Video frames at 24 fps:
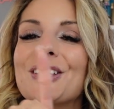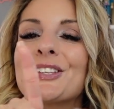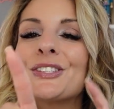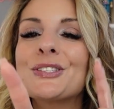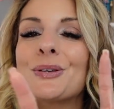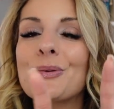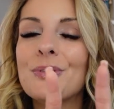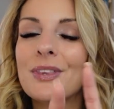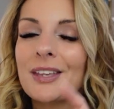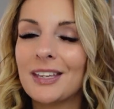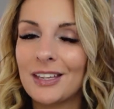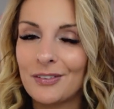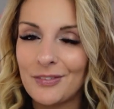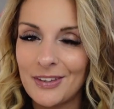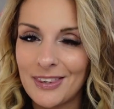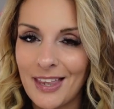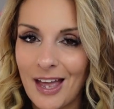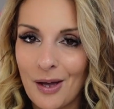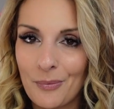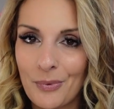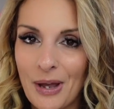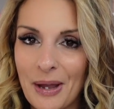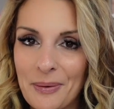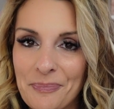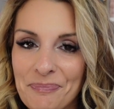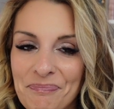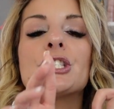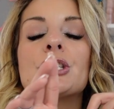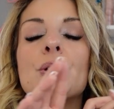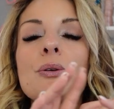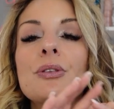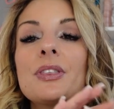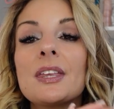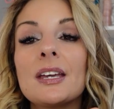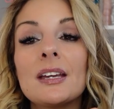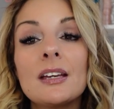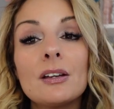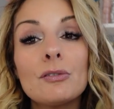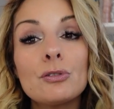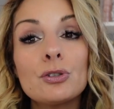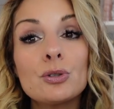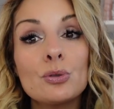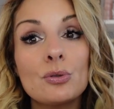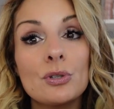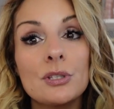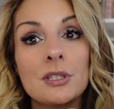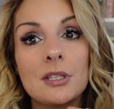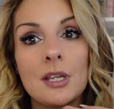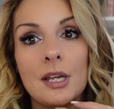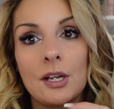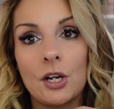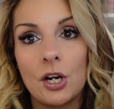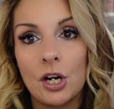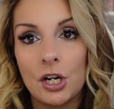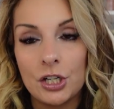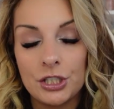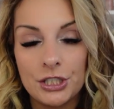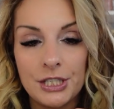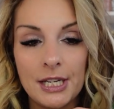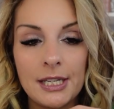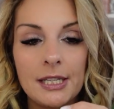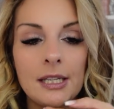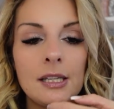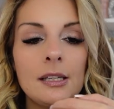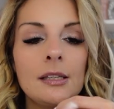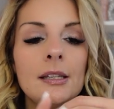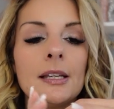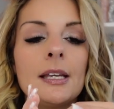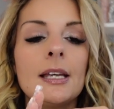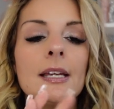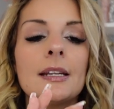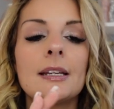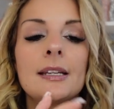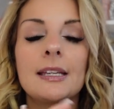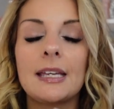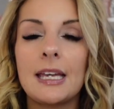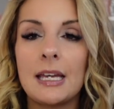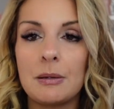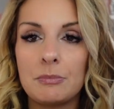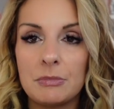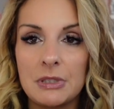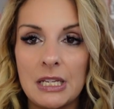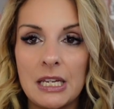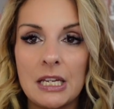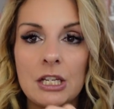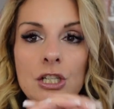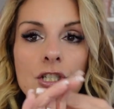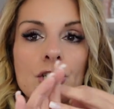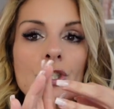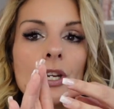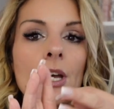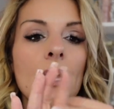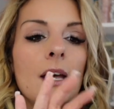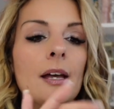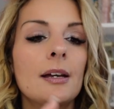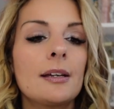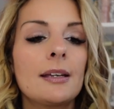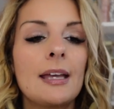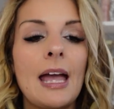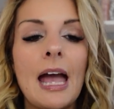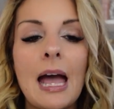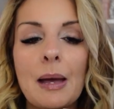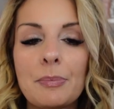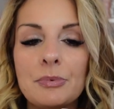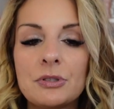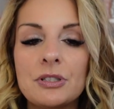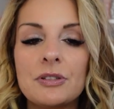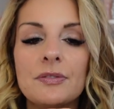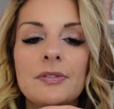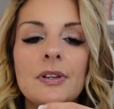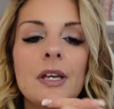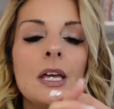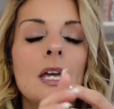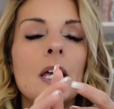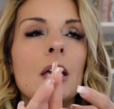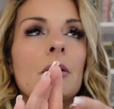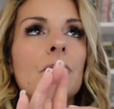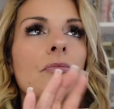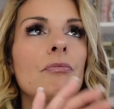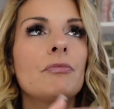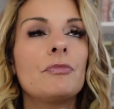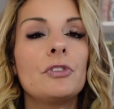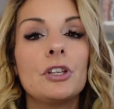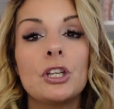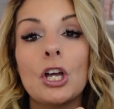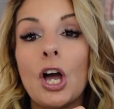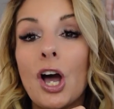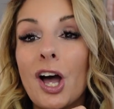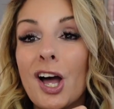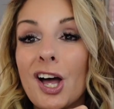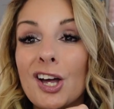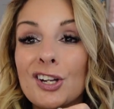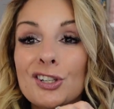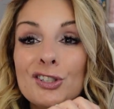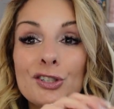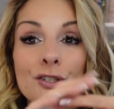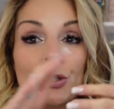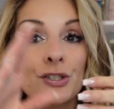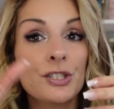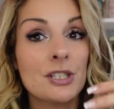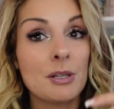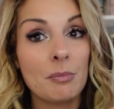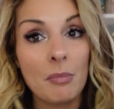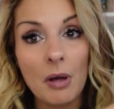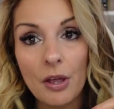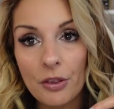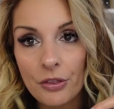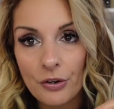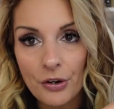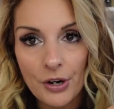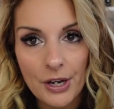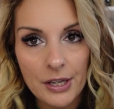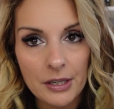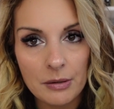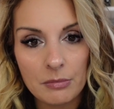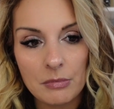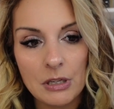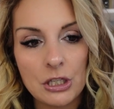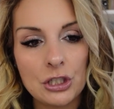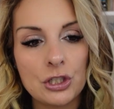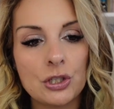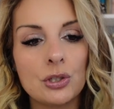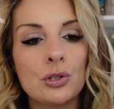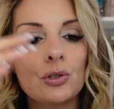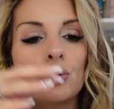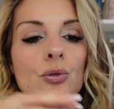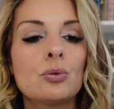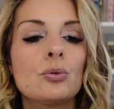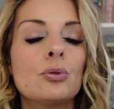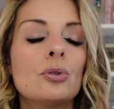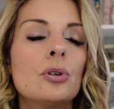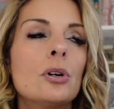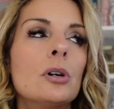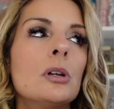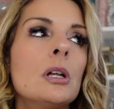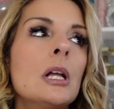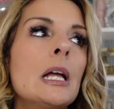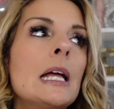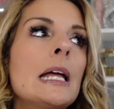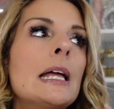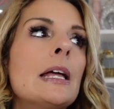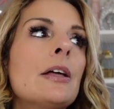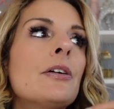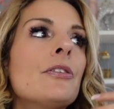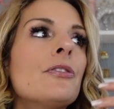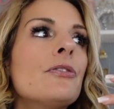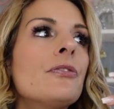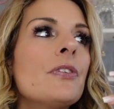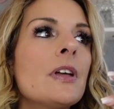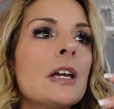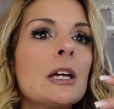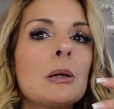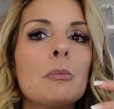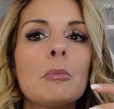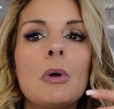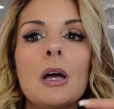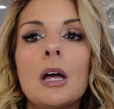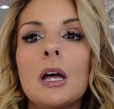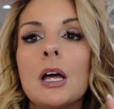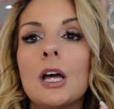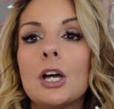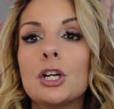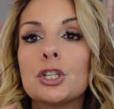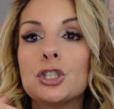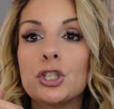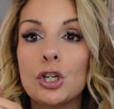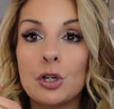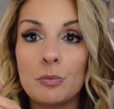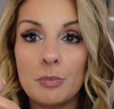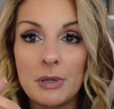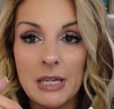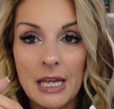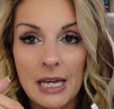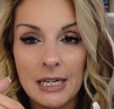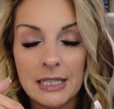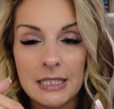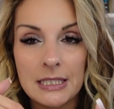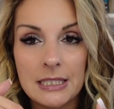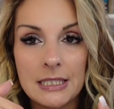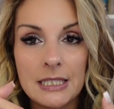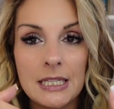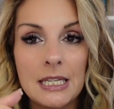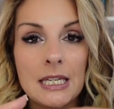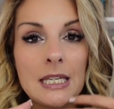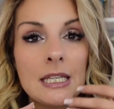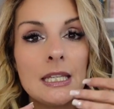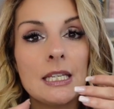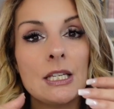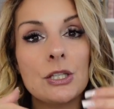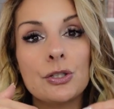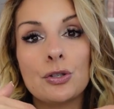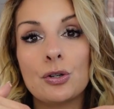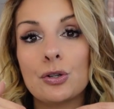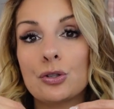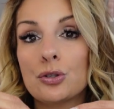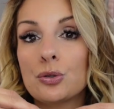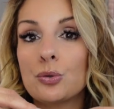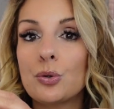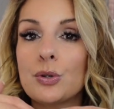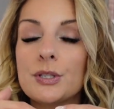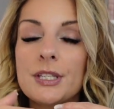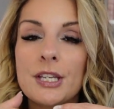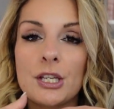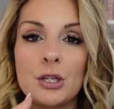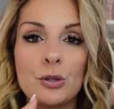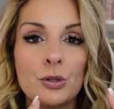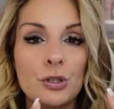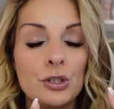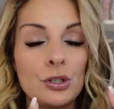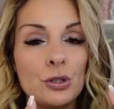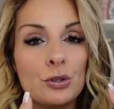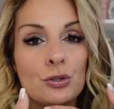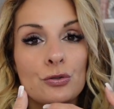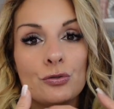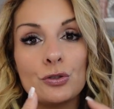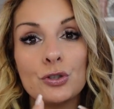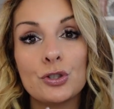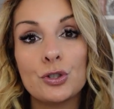So think of it that way. So think of tools like Articulate, Camtasia, Captivate, Beyond, or some other animation tool, Figma, Adobe XD. These are tools that you can use for